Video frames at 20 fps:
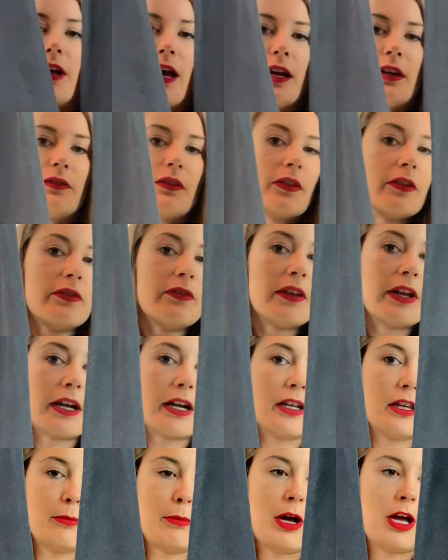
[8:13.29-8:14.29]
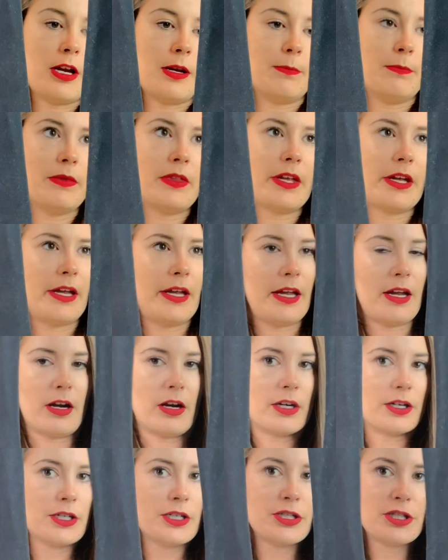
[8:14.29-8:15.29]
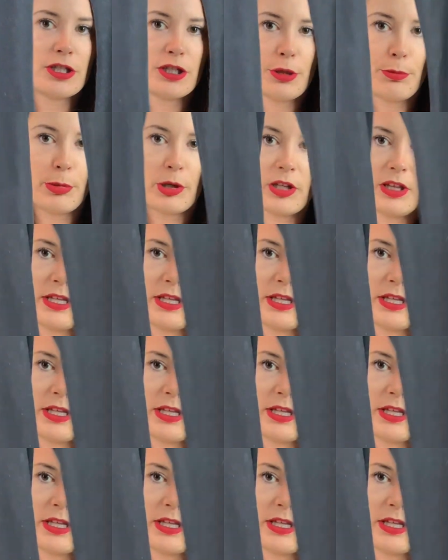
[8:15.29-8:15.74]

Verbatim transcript: kind of a flare at the bottom. They are super